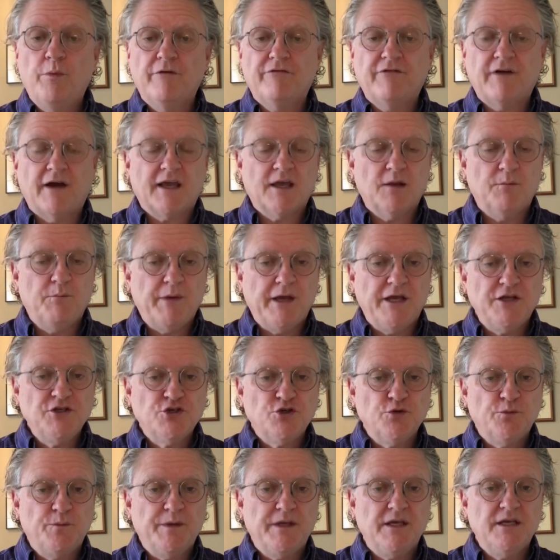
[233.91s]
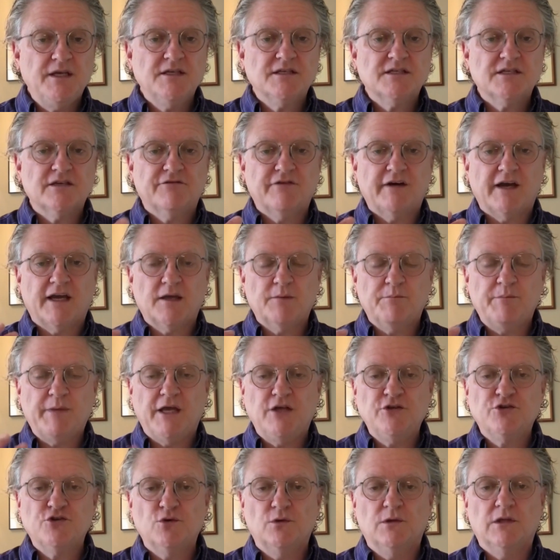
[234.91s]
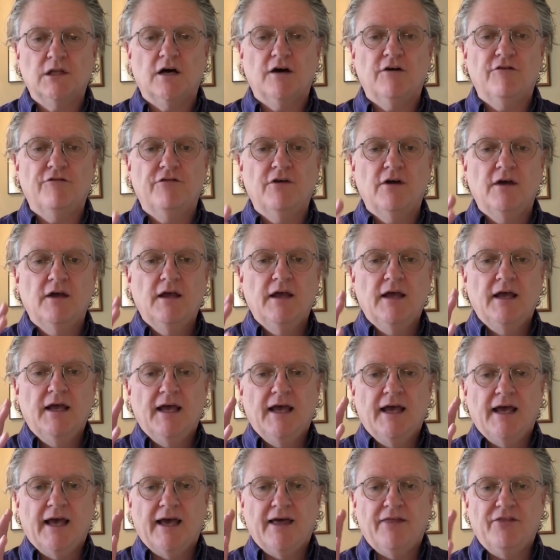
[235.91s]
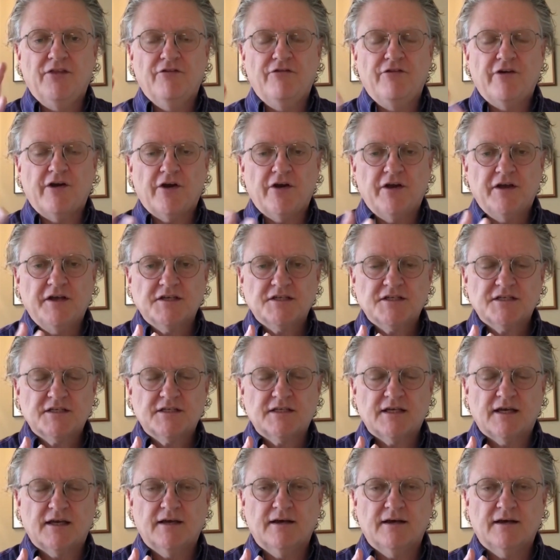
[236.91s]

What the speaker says: if I could paint you peace, if I could paint you love, and the various